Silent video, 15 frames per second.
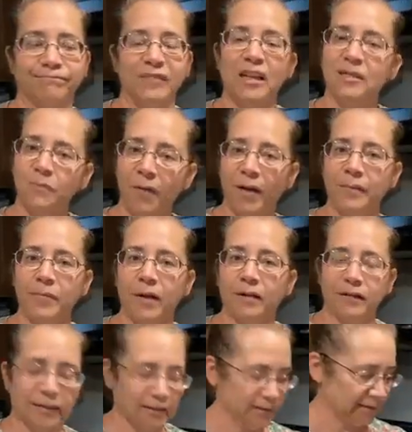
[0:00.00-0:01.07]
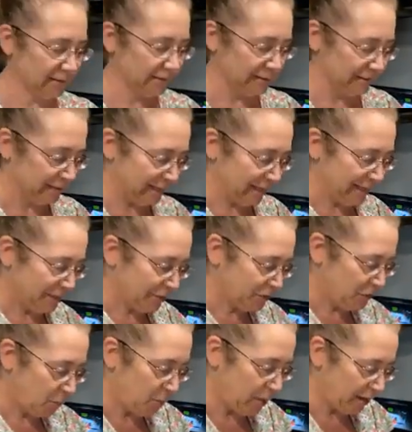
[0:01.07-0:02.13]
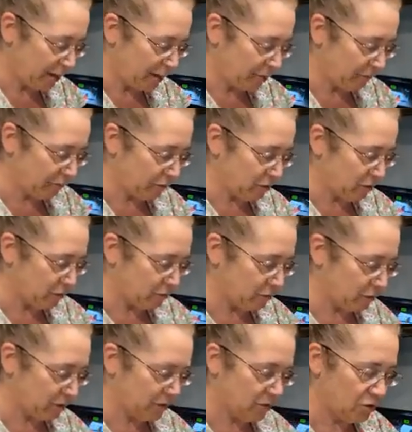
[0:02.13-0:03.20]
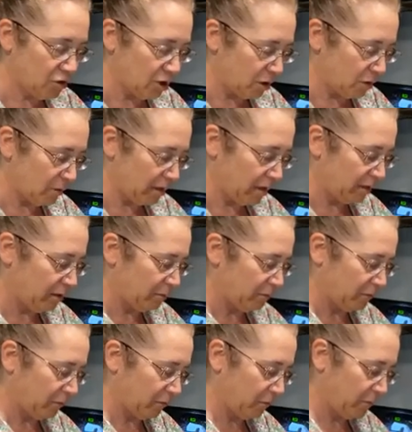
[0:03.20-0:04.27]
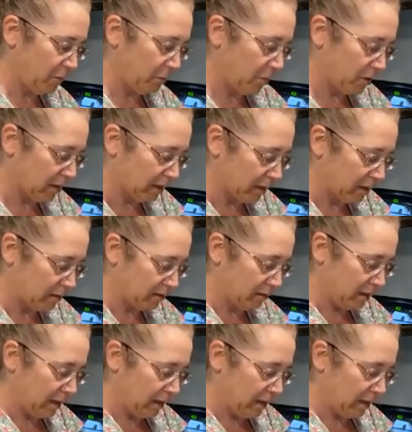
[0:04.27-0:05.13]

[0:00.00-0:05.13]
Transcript: That's mind-boggling. So many of you know him from the market.